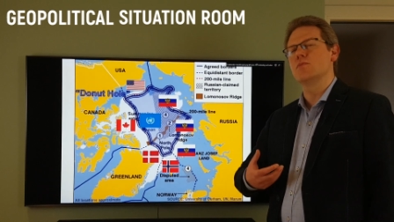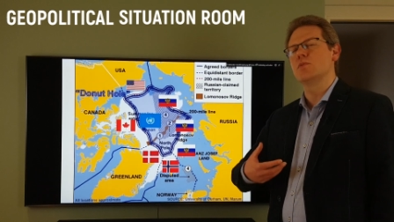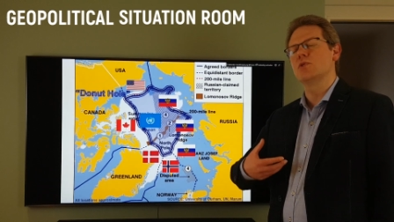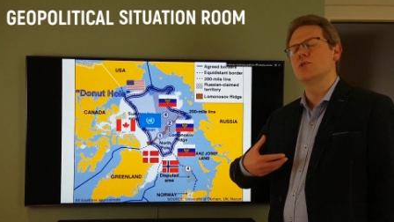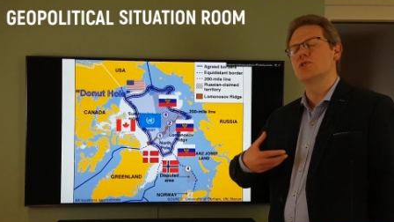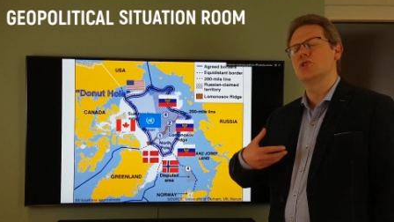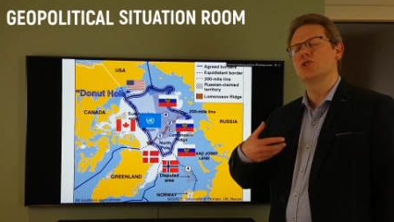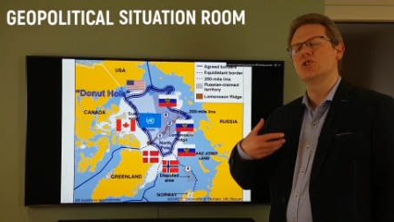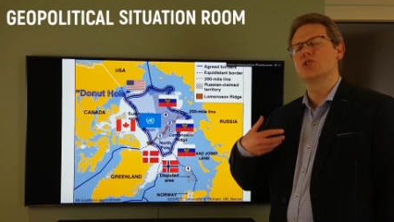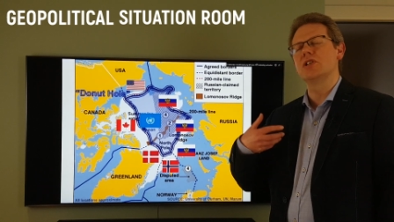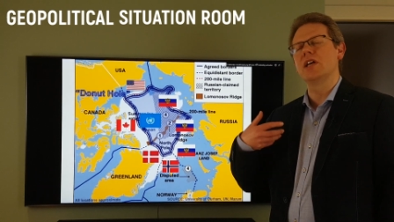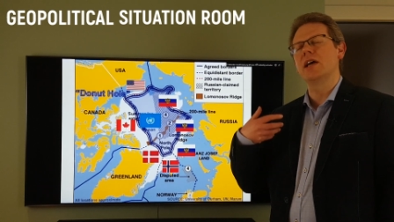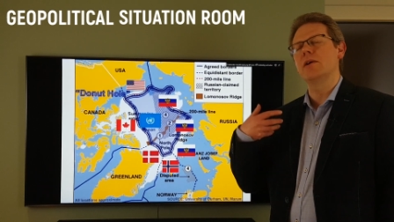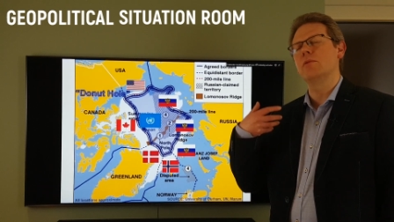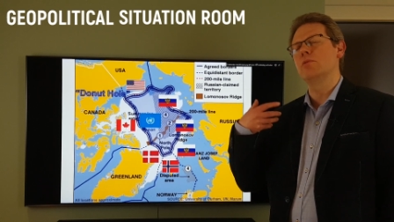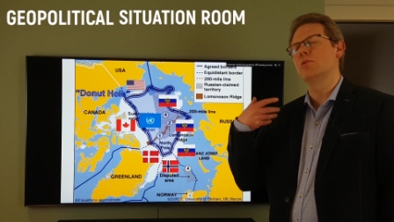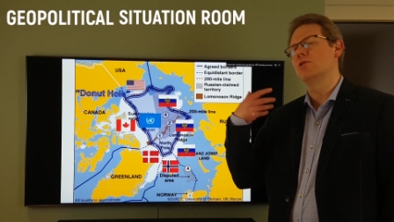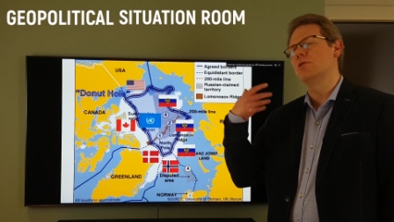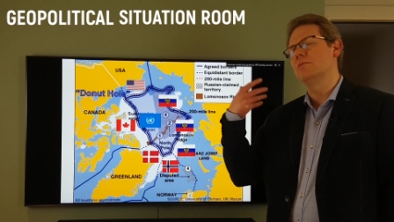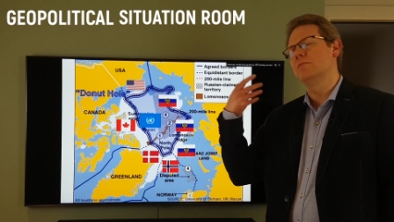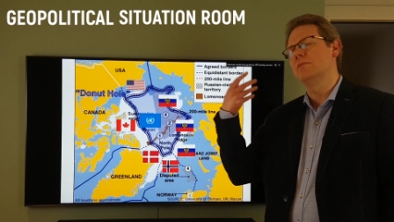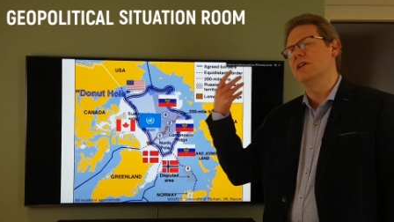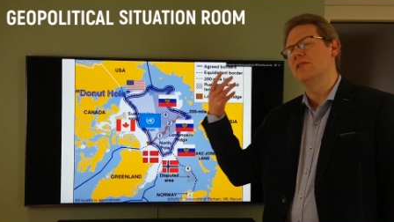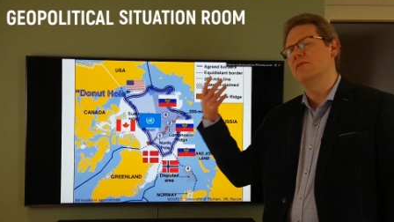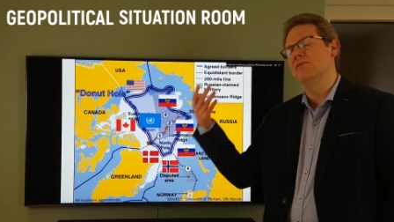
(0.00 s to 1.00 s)
which they
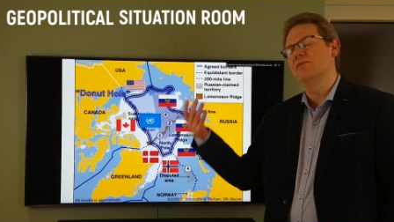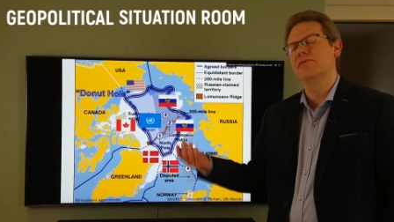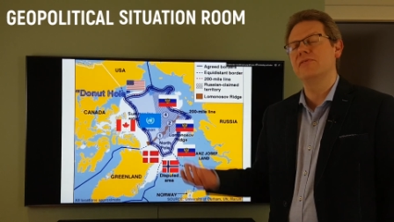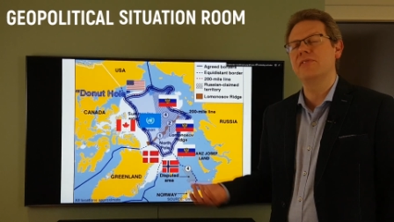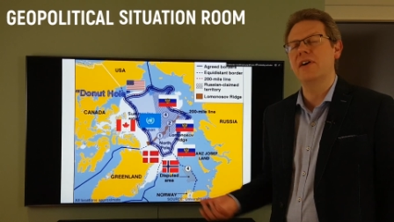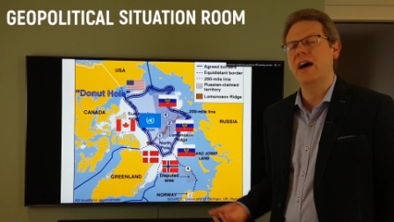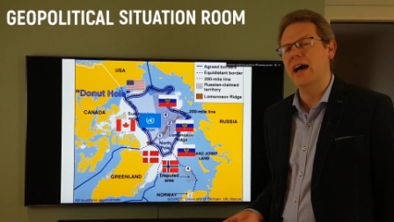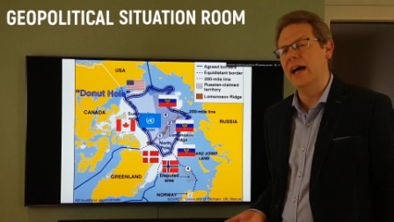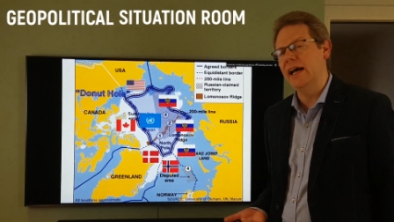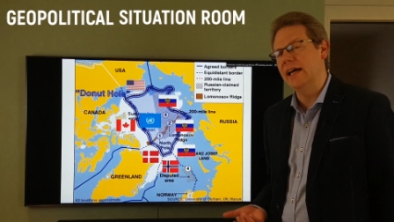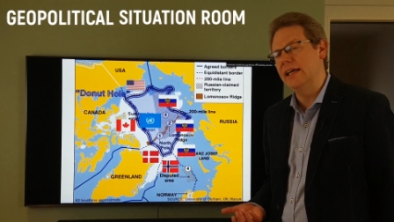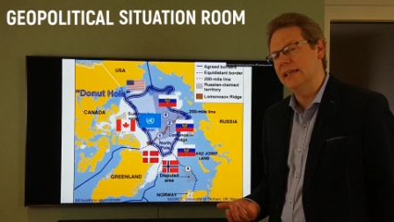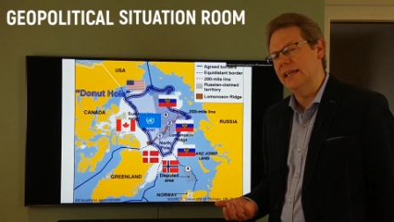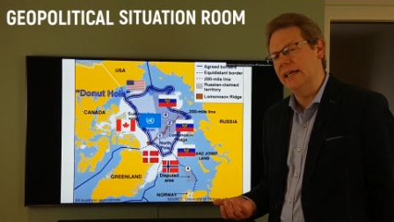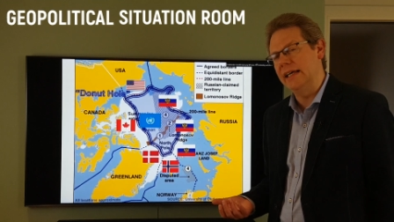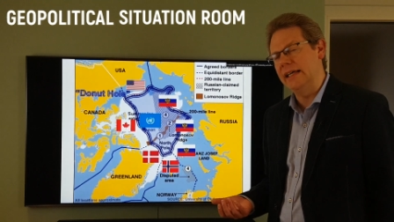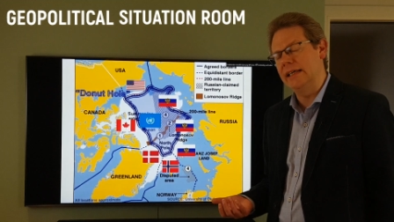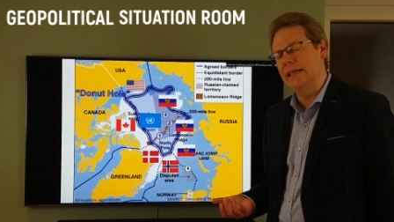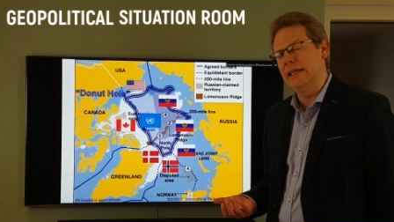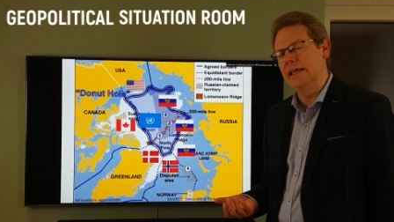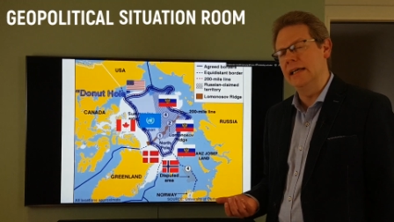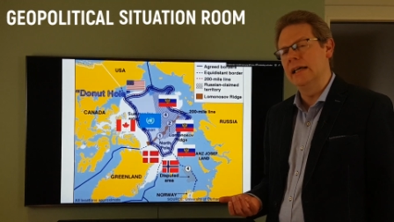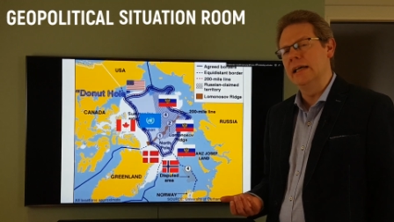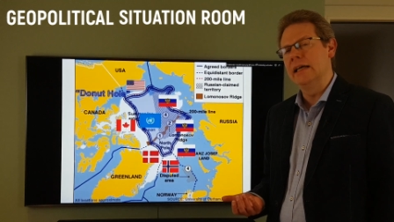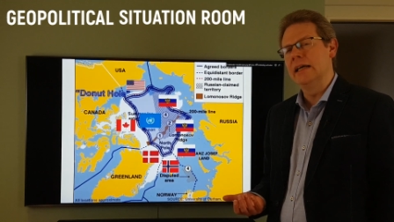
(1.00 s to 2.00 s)
will be
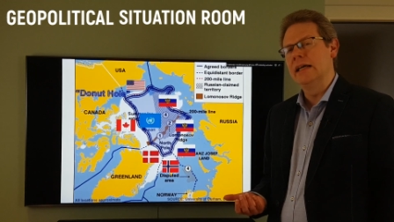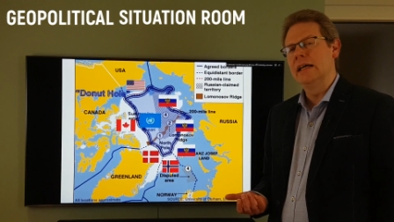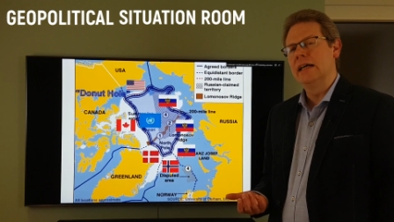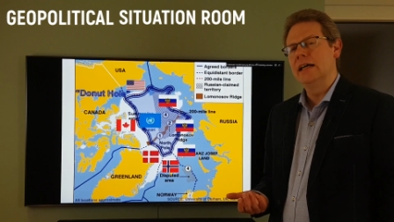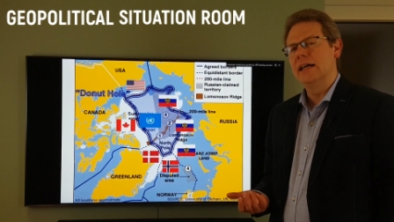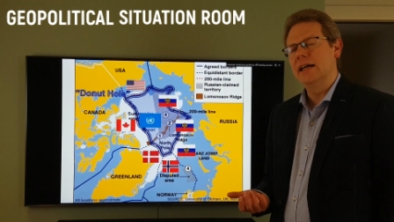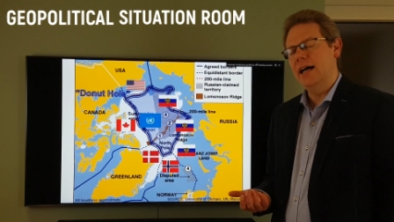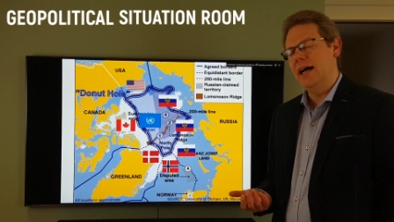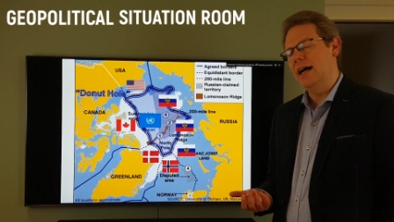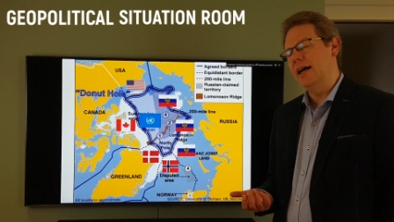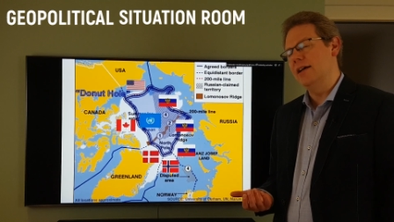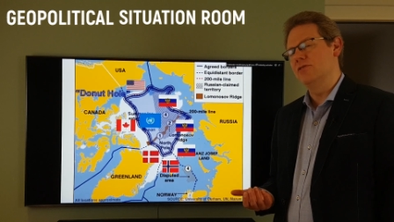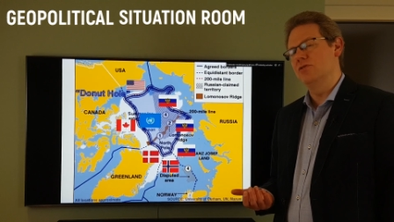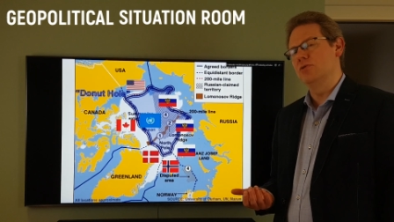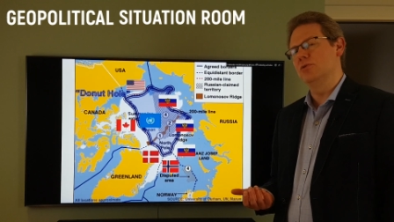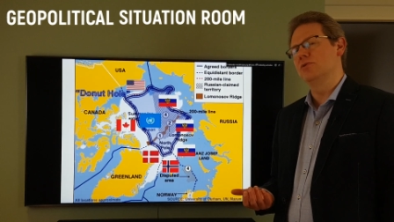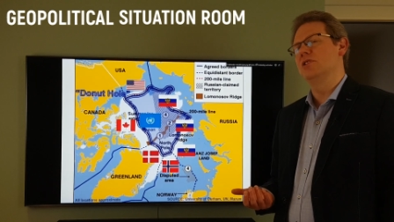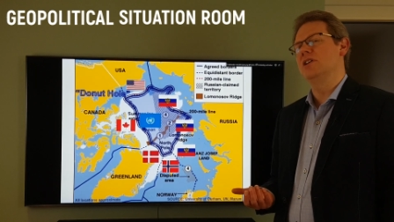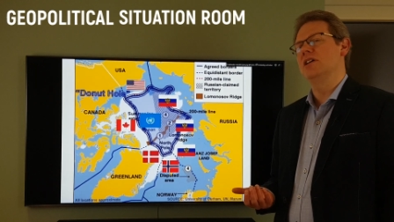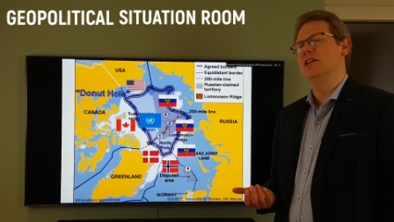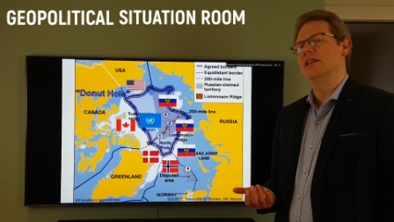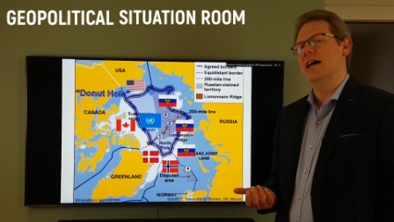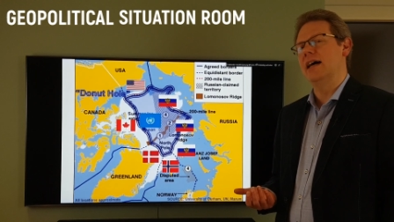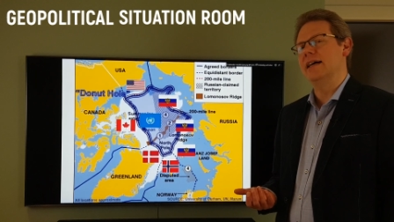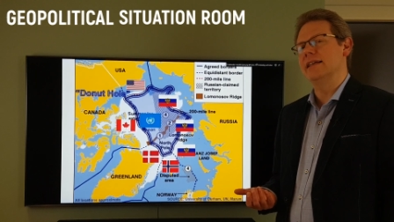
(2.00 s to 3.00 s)
filing to
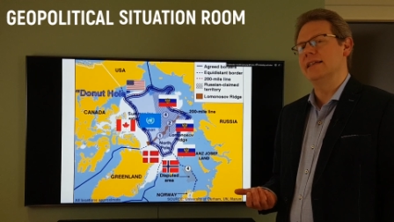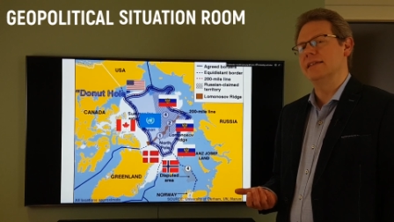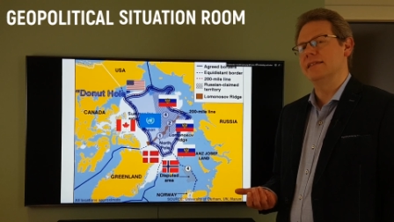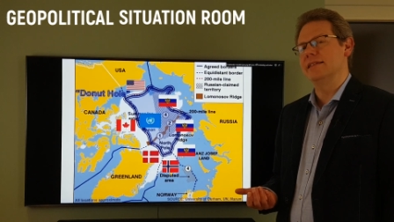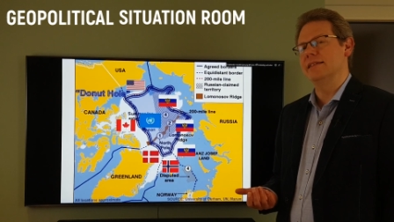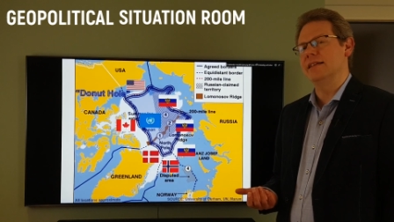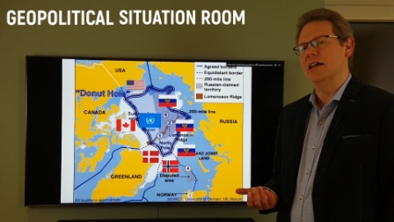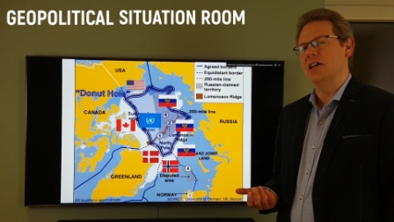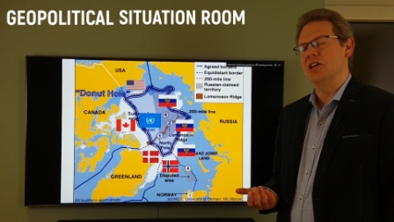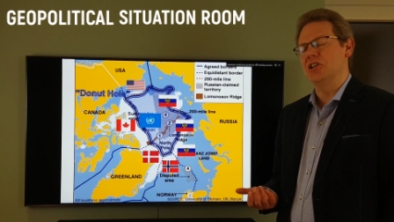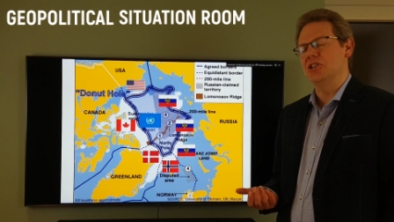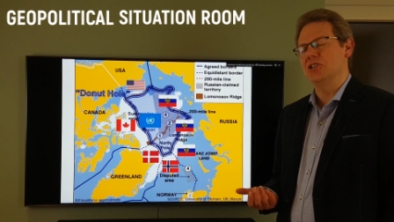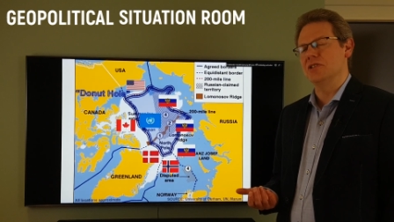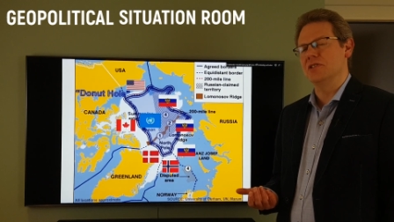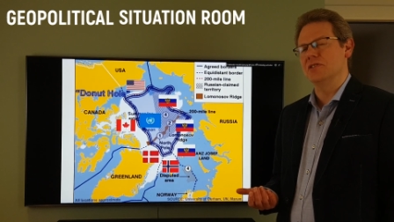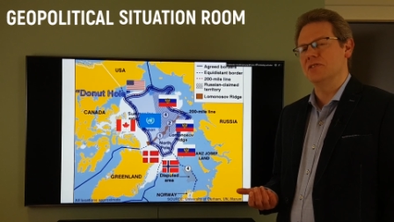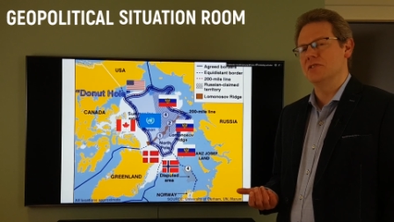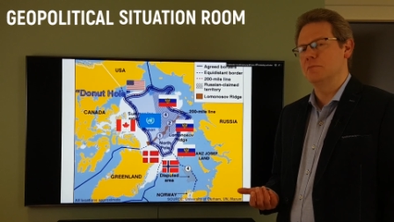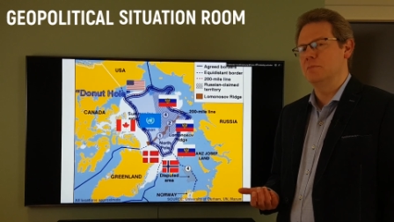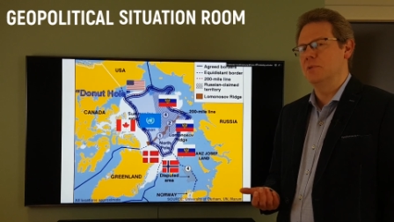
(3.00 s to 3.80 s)
the United Nations.